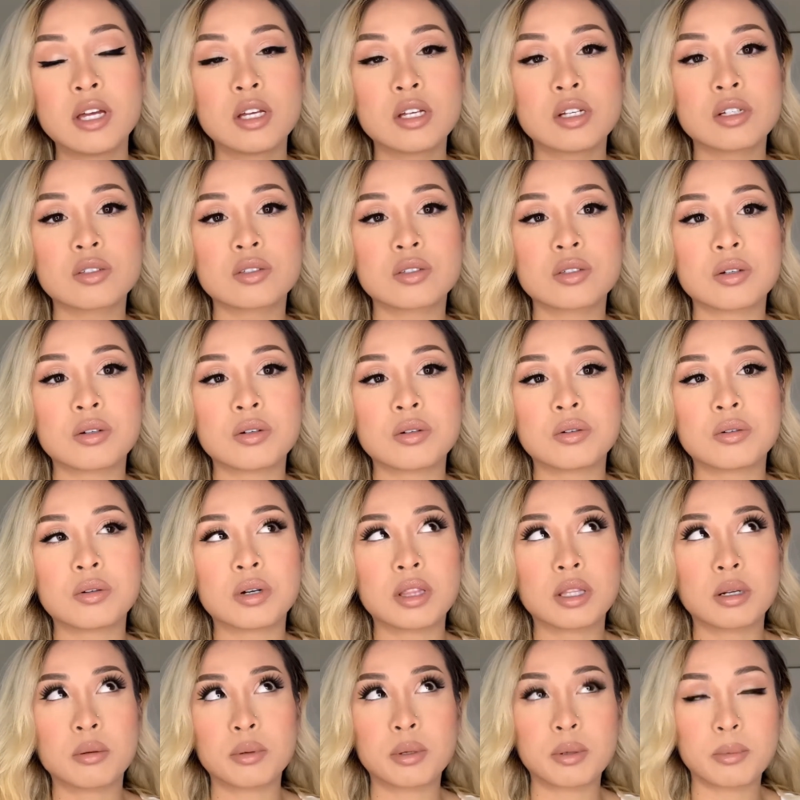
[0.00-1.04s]
So a
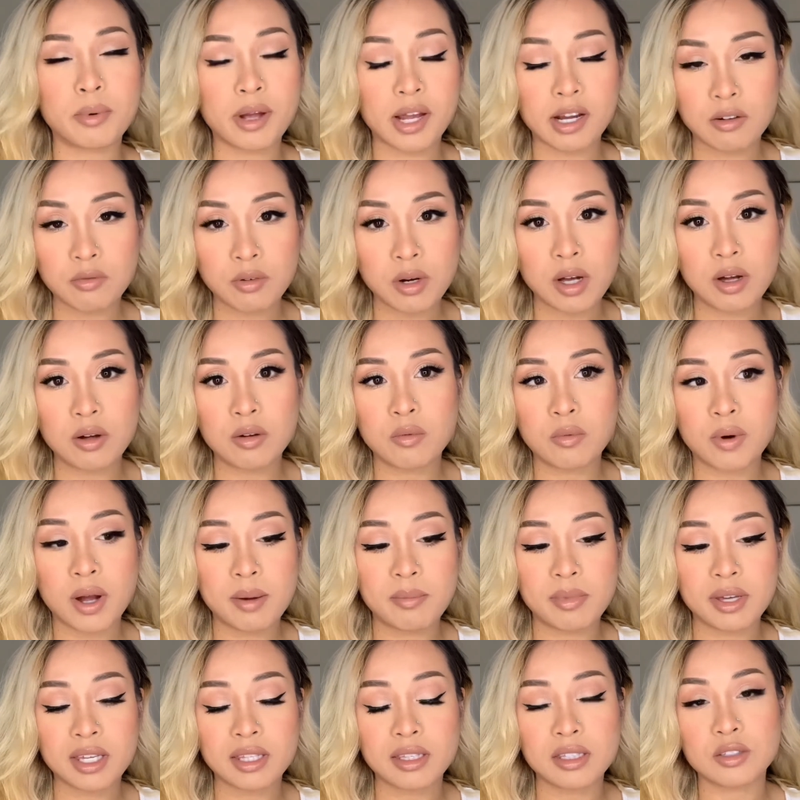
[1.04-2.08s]
little bit of background why I'm
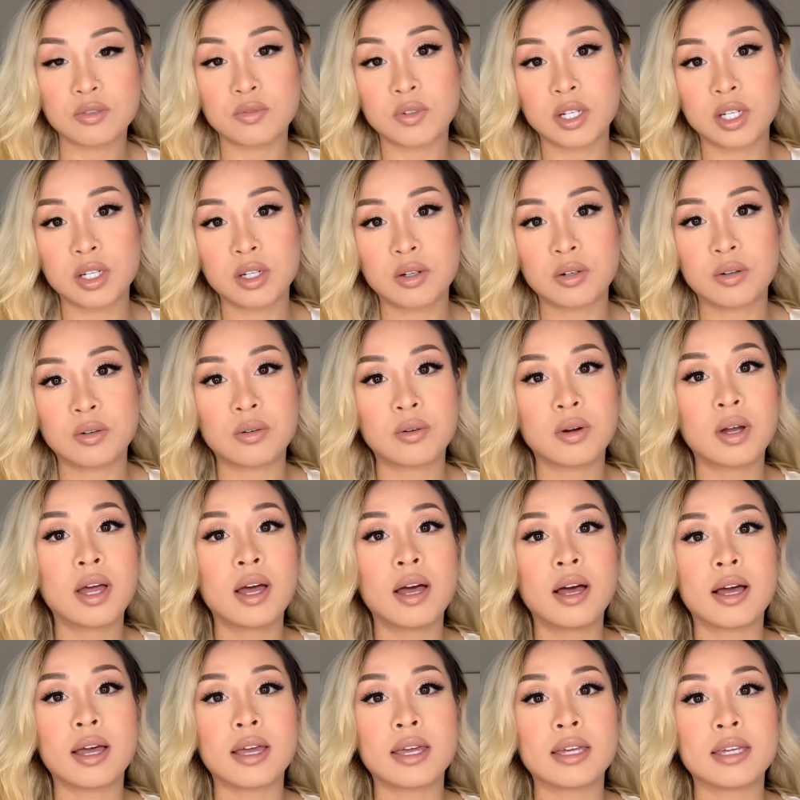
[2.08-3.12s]
making this video
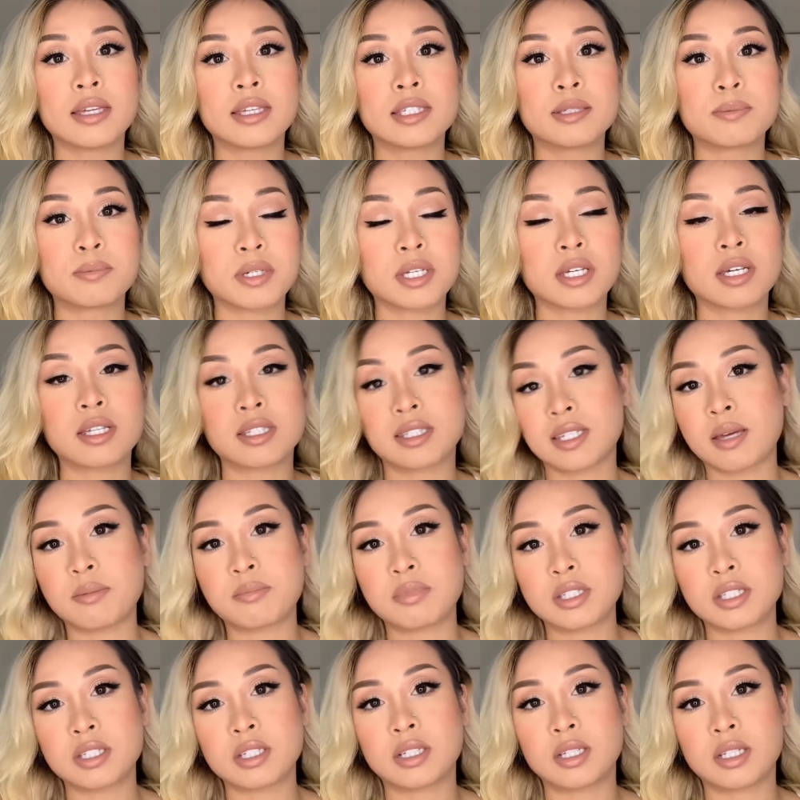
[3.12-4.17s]
is because I've been
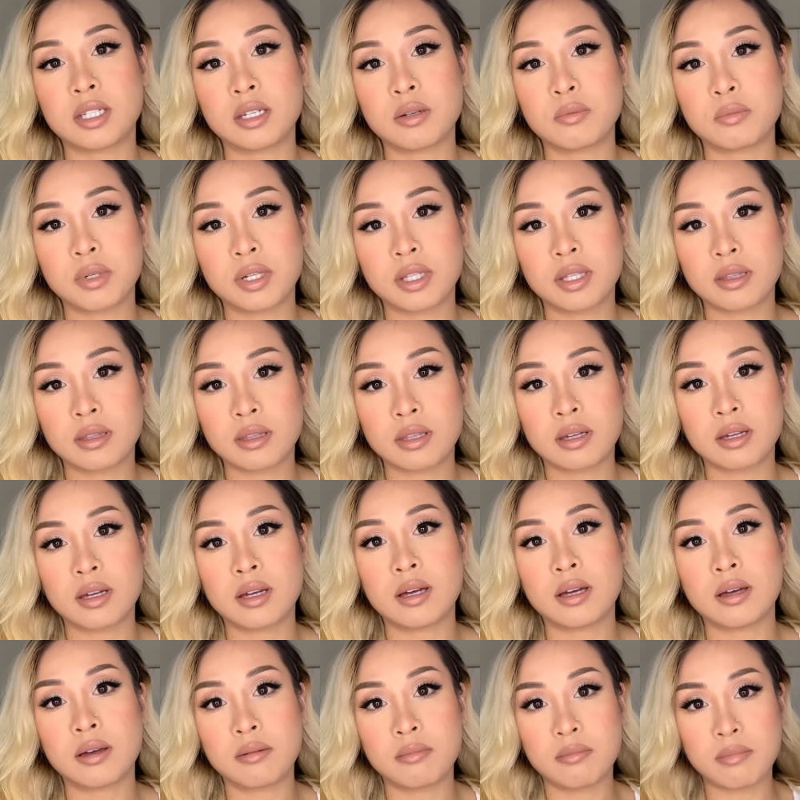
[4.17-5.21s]
dealing with
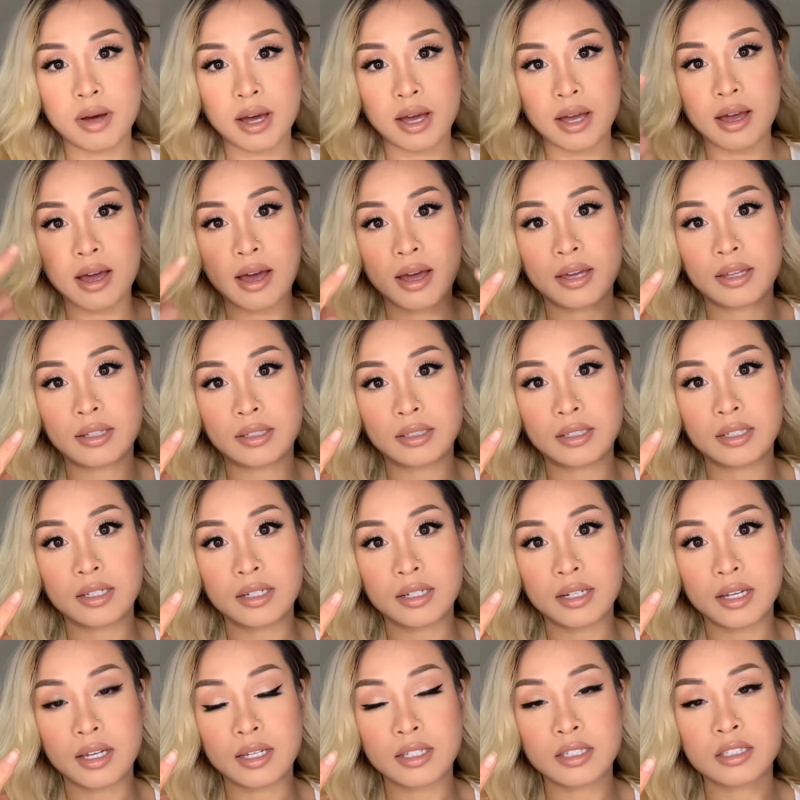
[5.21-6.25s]
my eyelid
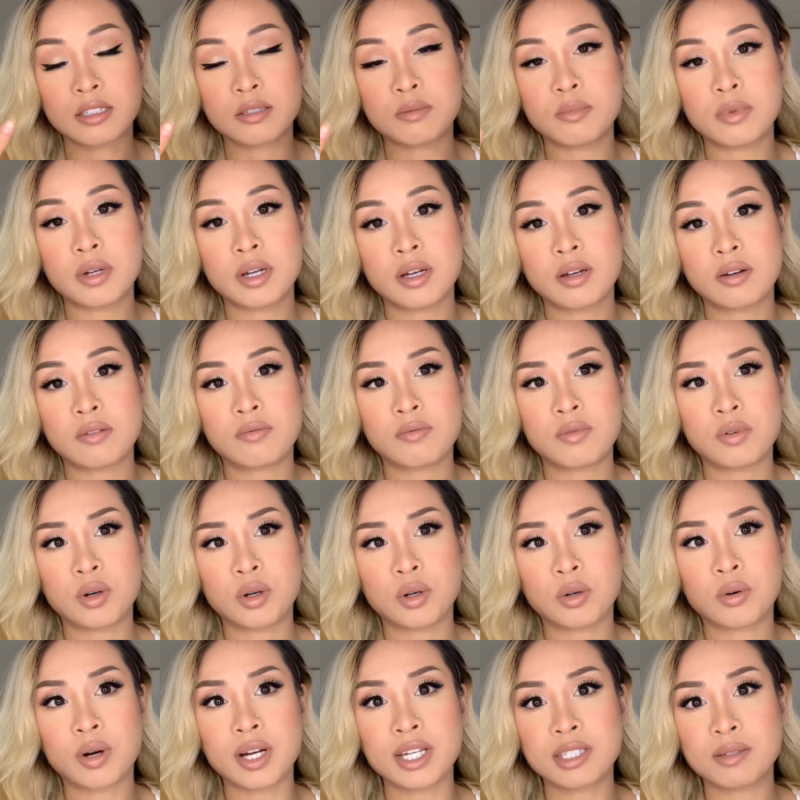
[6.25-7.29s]
eczema for
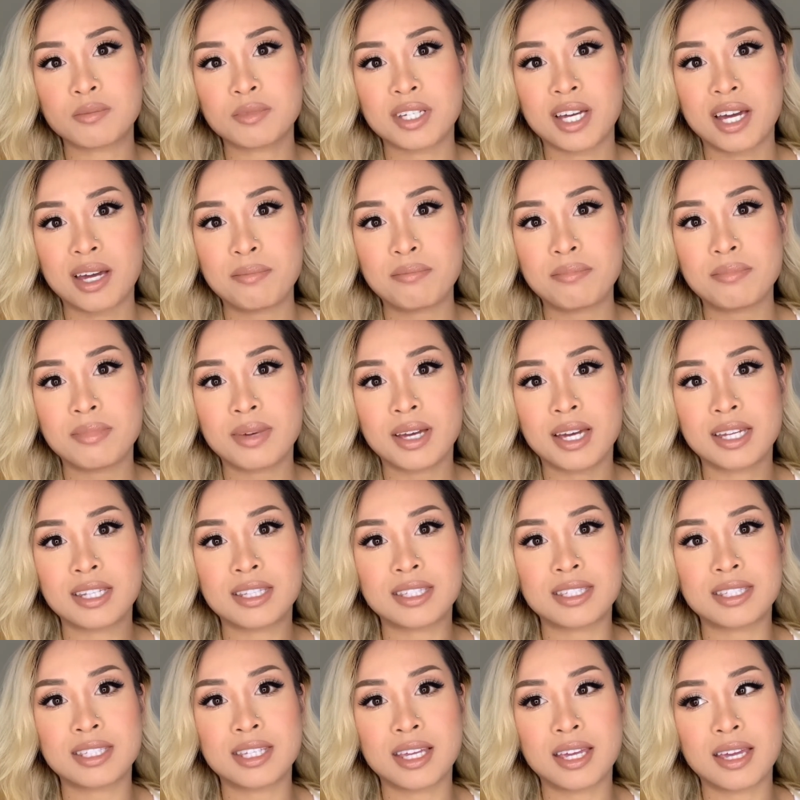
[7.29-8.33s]
quite some time. I'd
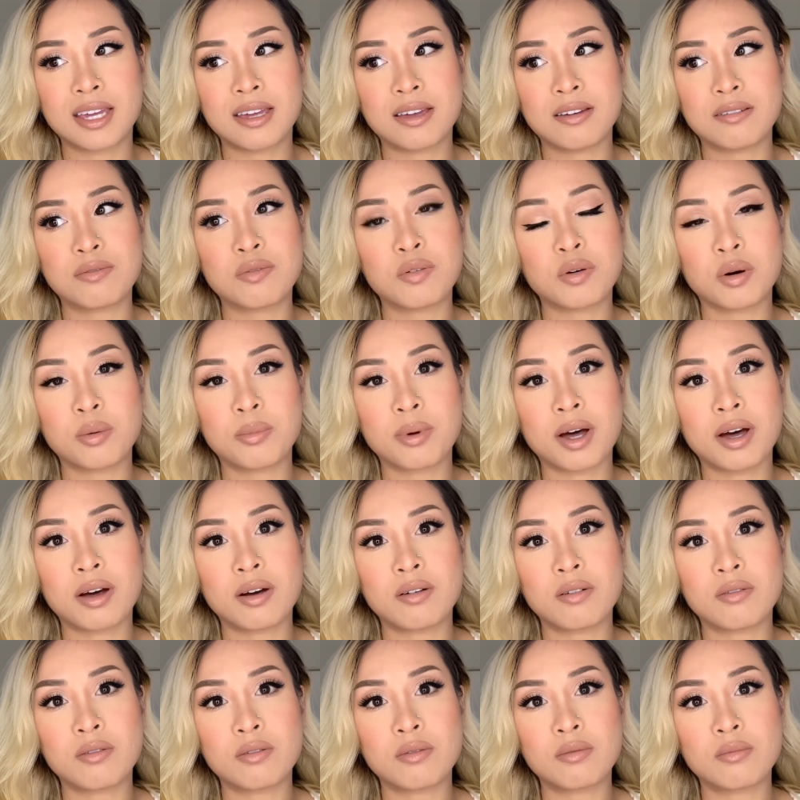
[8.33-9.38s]
say for about
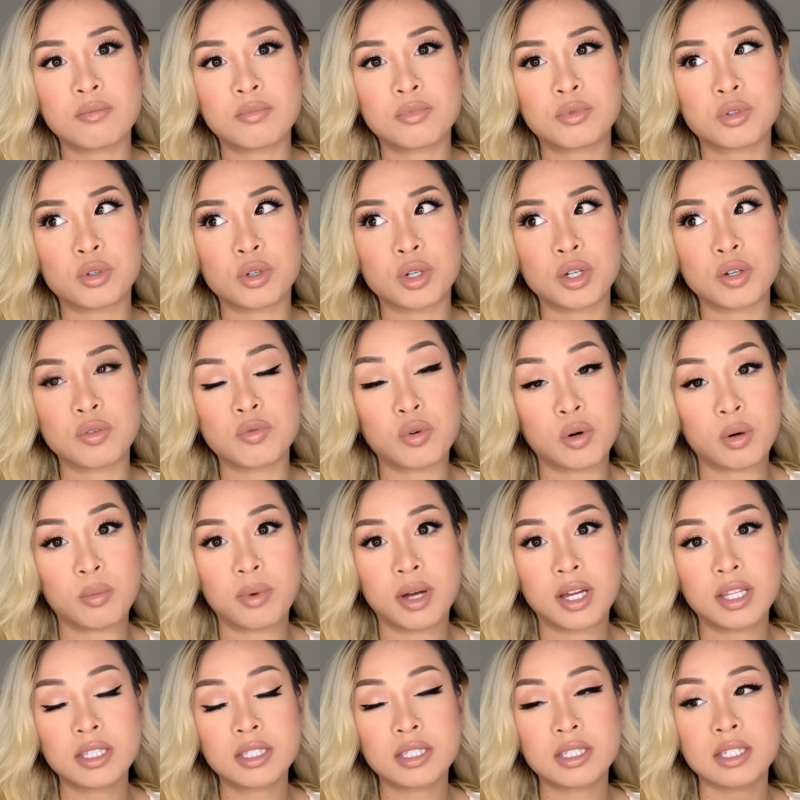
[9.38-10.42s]
3-4
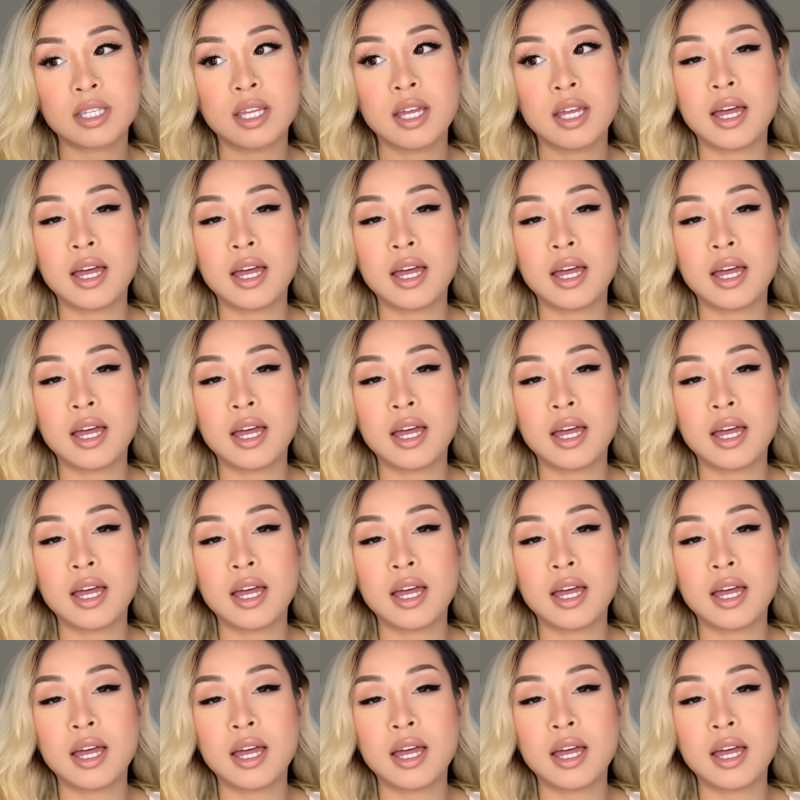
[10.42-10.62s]
months.